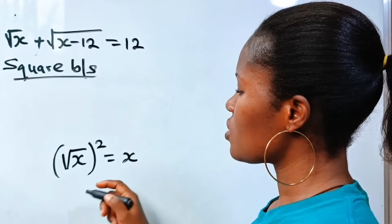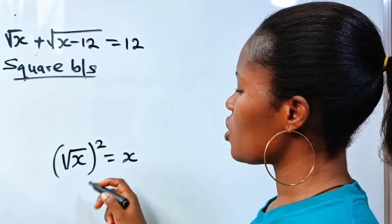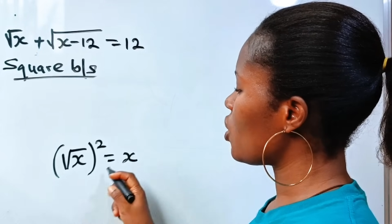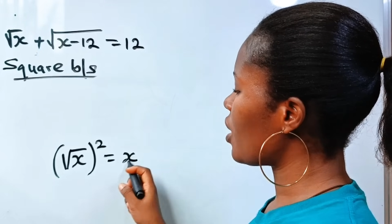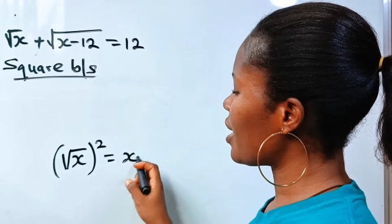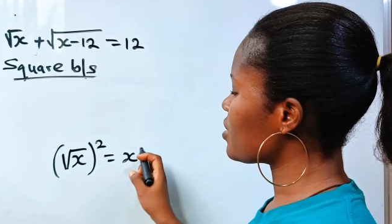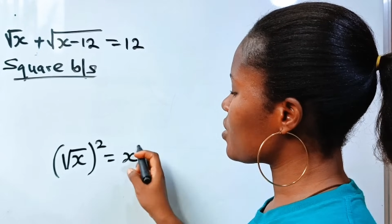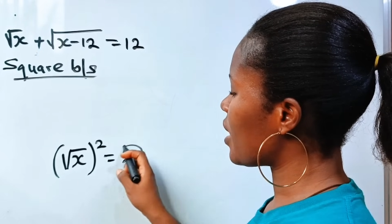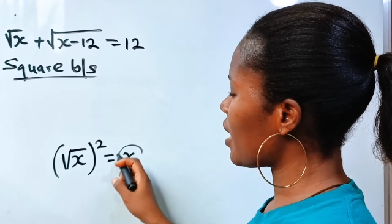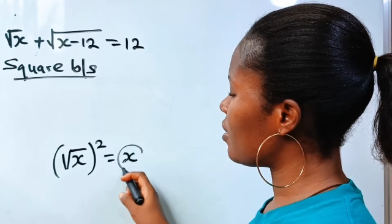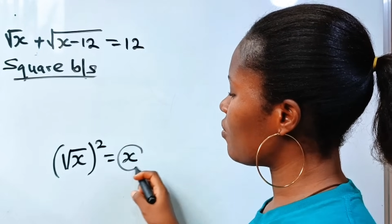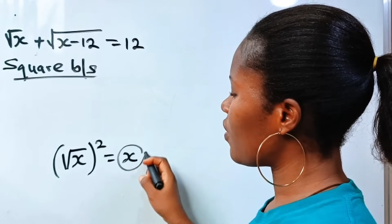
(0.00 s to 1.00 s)
So in order to
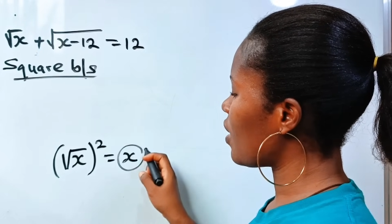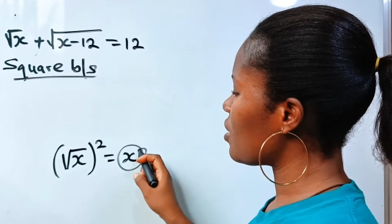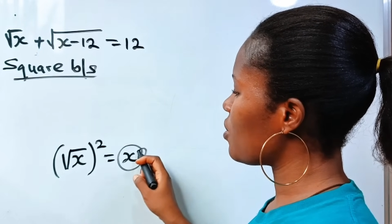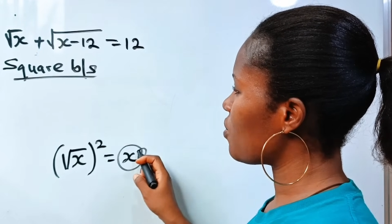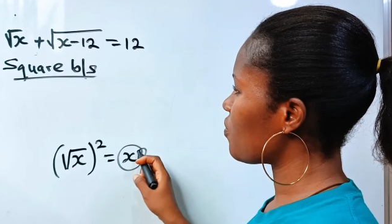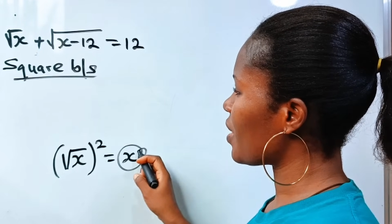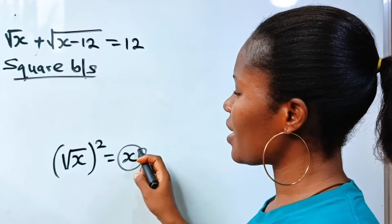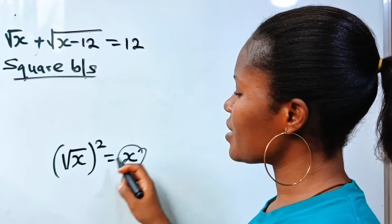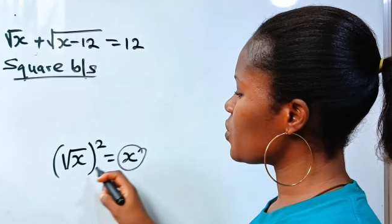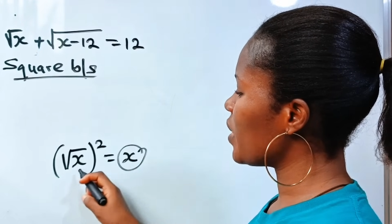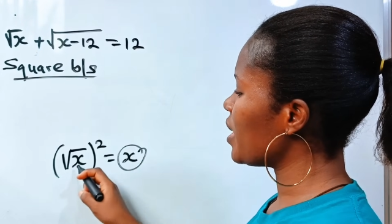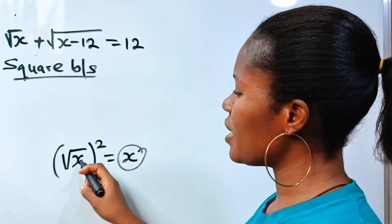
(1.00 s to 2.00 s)
get the value of
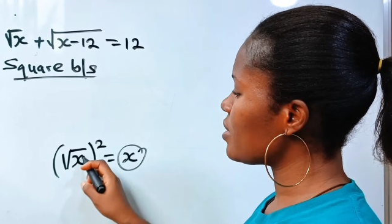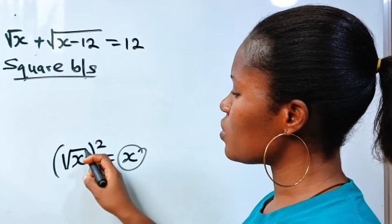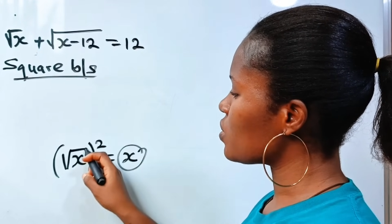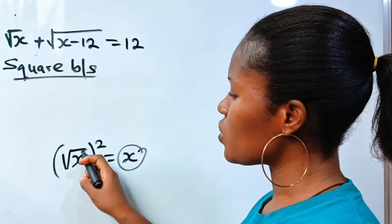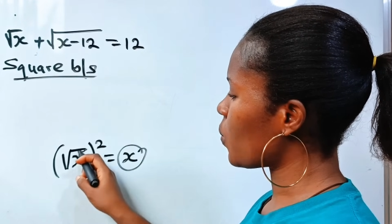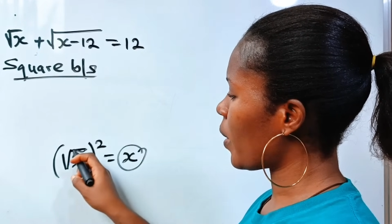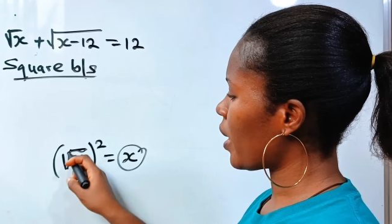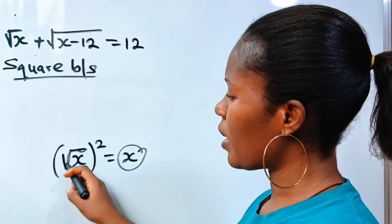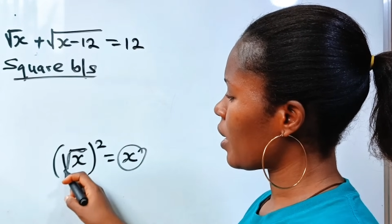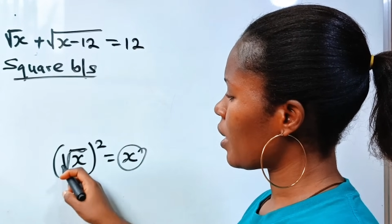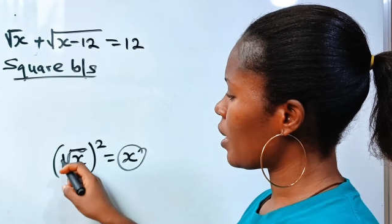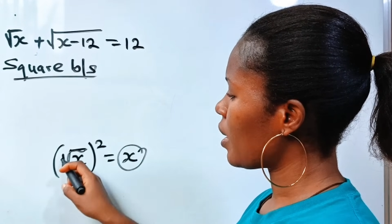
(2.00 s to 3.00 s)
x, we need to square.
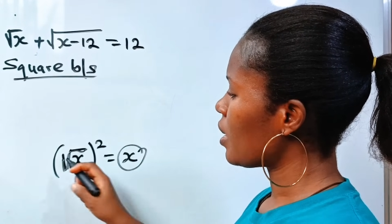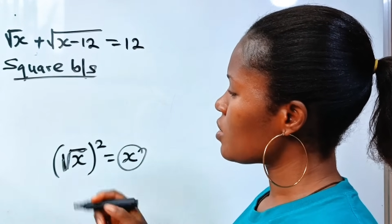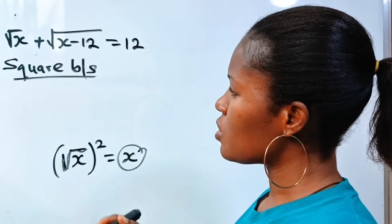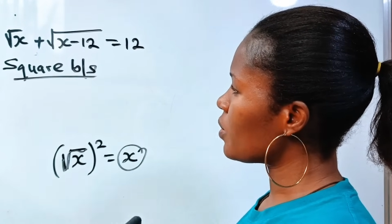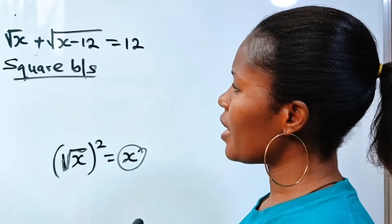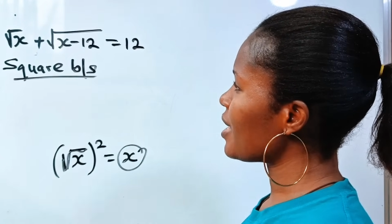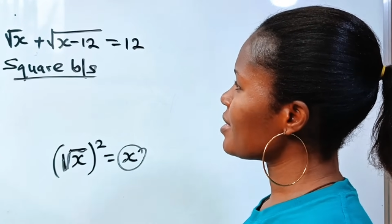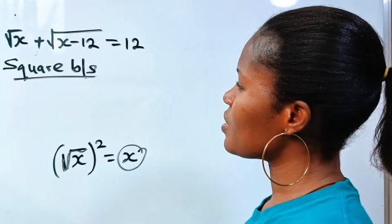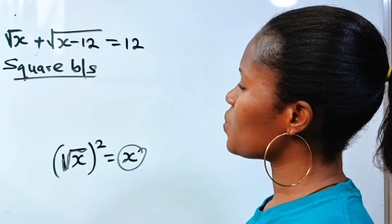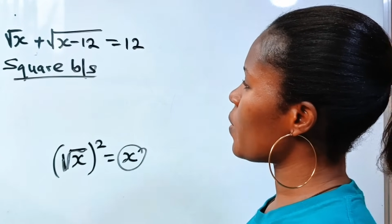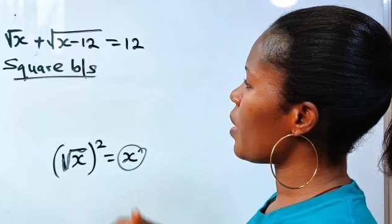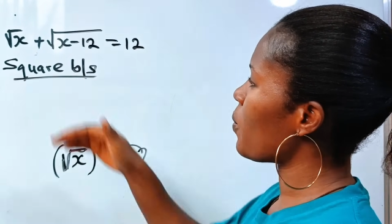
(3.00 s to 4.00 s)
So that
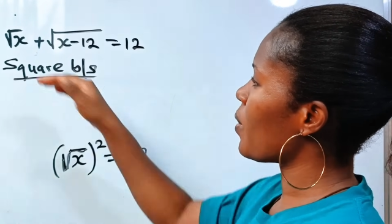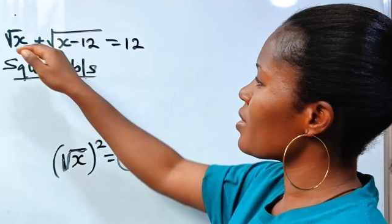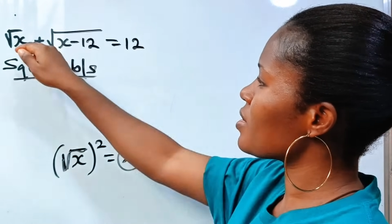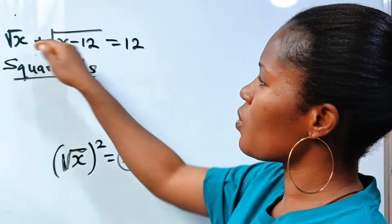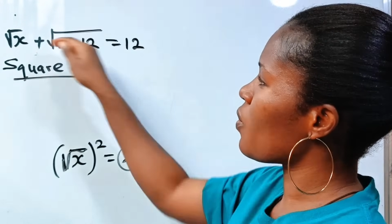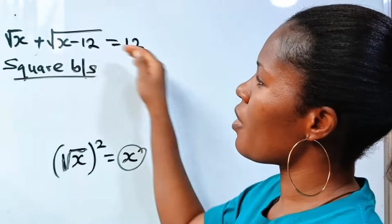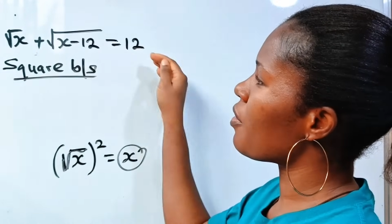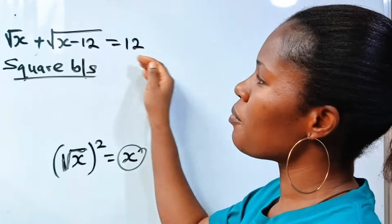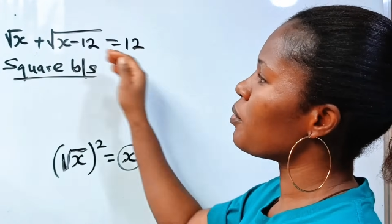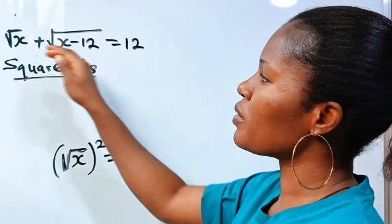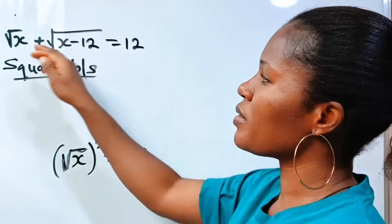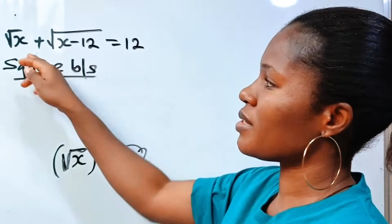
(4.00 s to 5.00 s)
is where we are
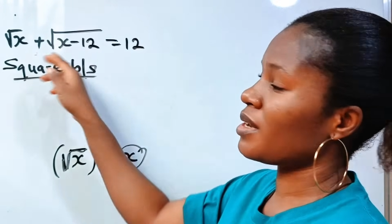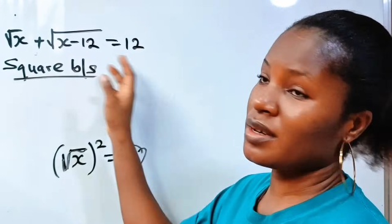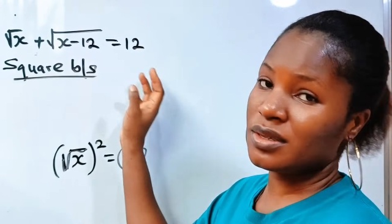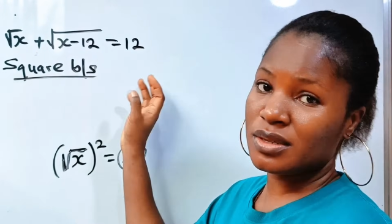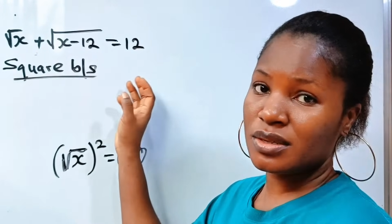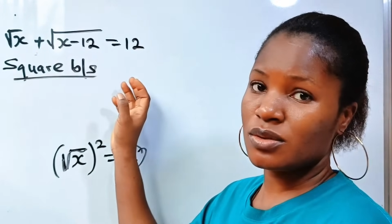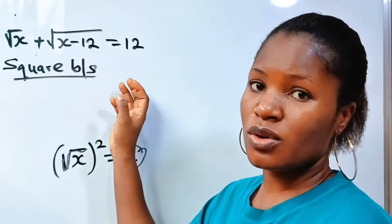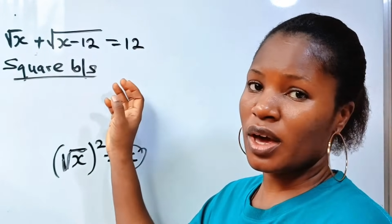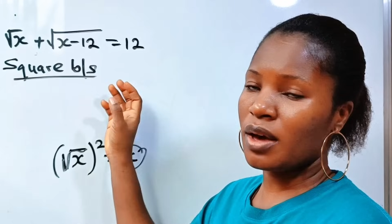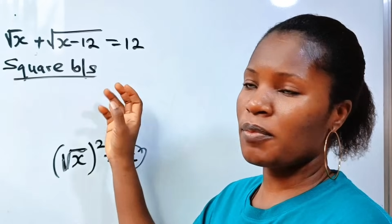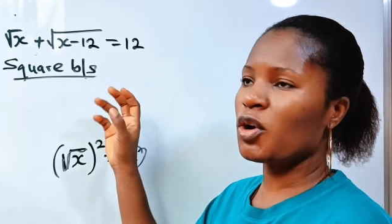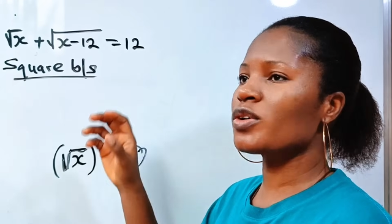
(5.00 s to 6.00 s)
squaring both sides,
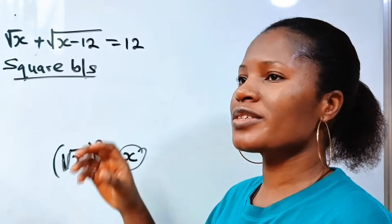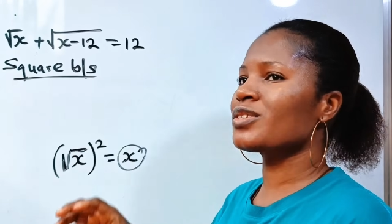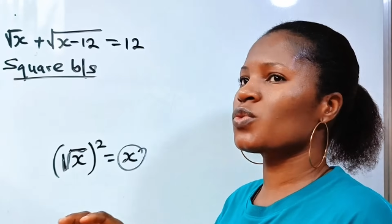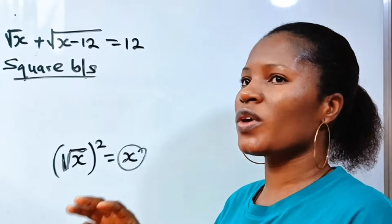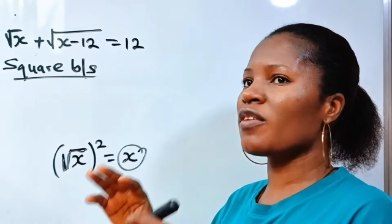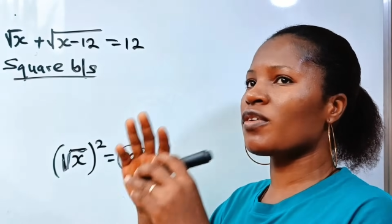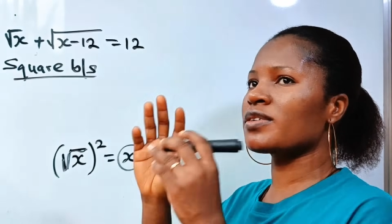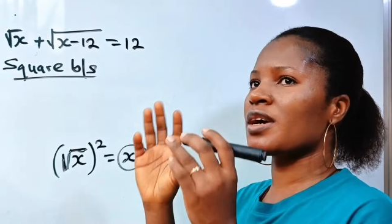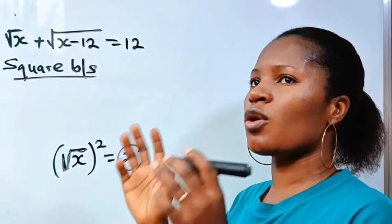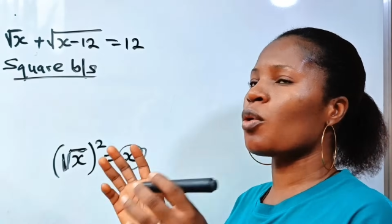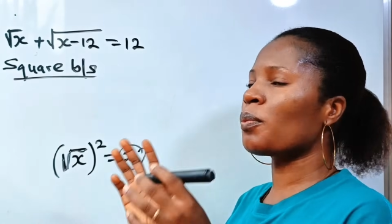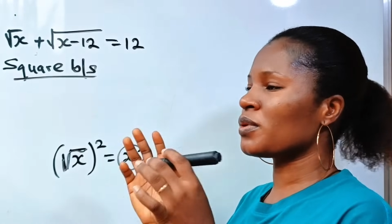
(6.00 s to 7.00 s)
okay? Because it will give us
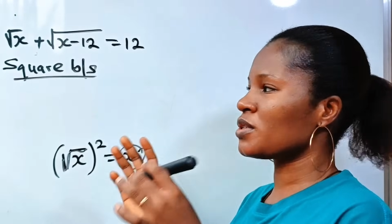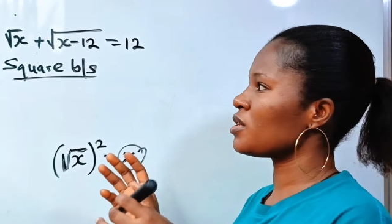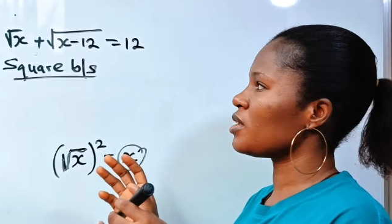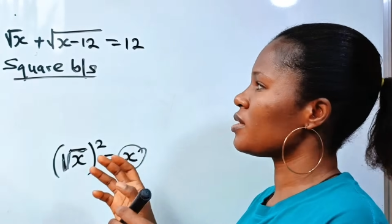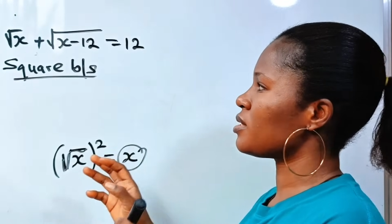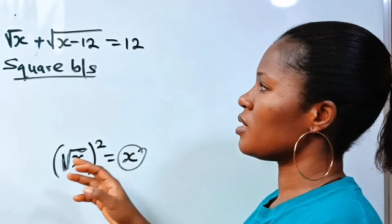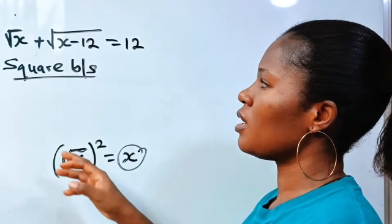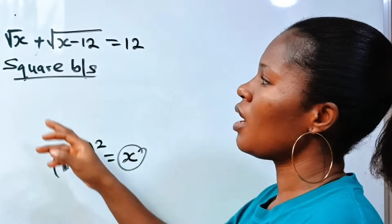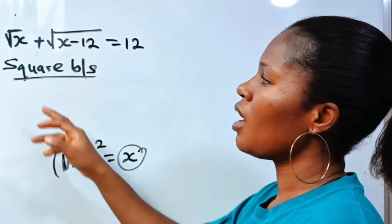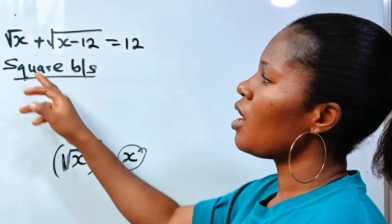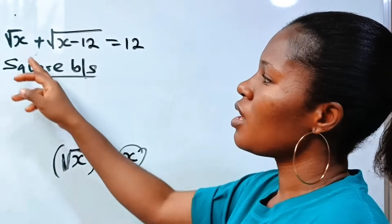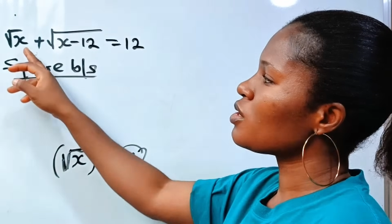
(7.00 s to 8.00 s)
an opportunity
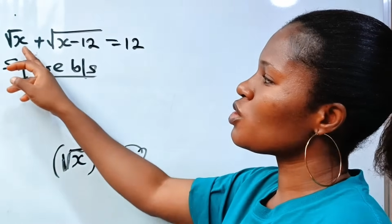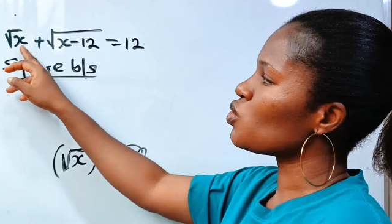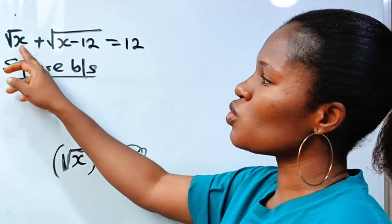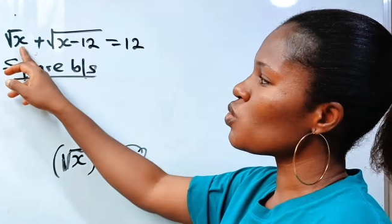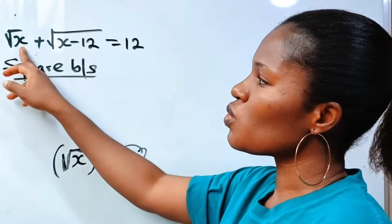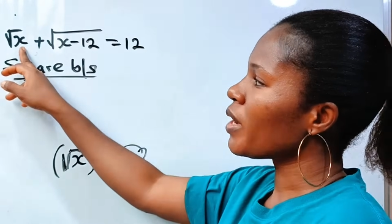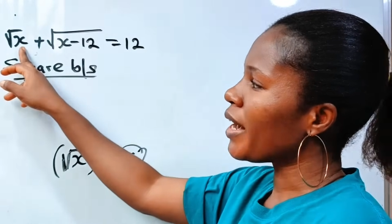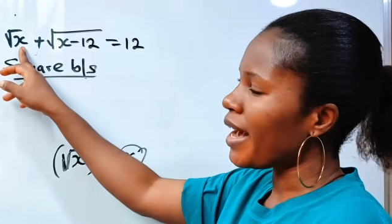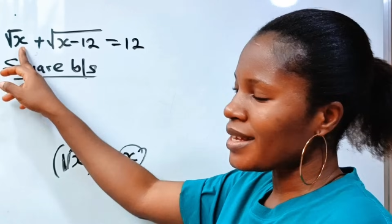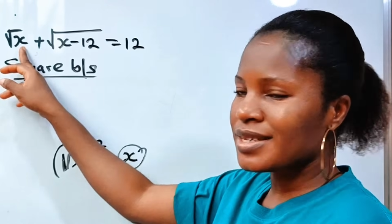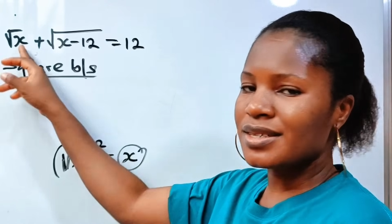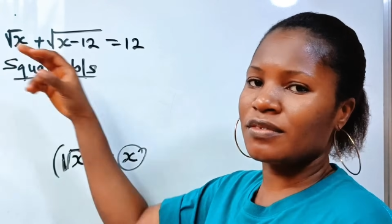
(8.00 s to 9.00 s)
to
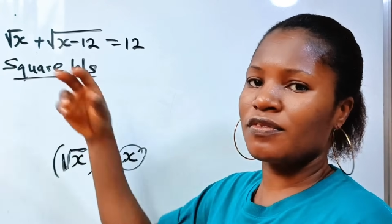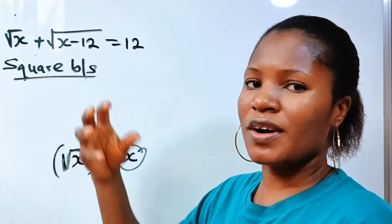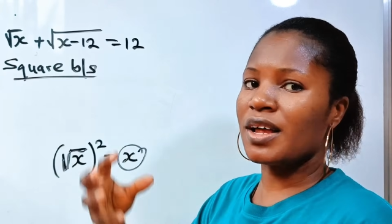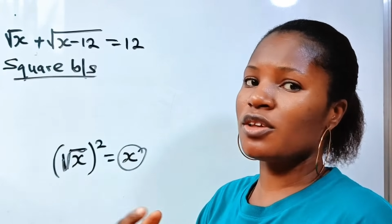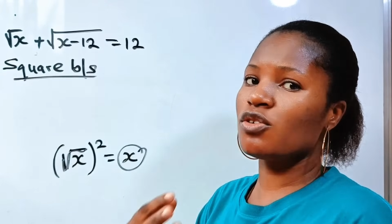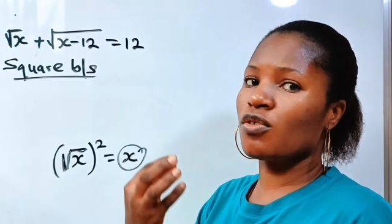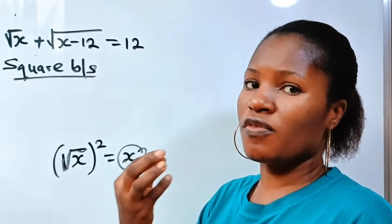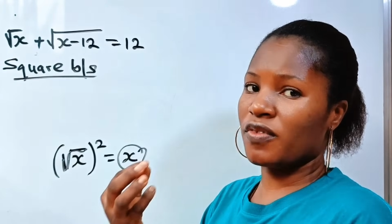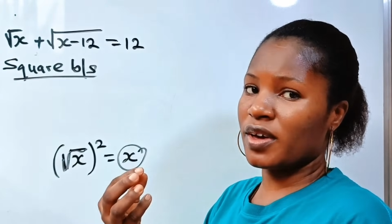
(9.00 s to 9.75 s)
get the value of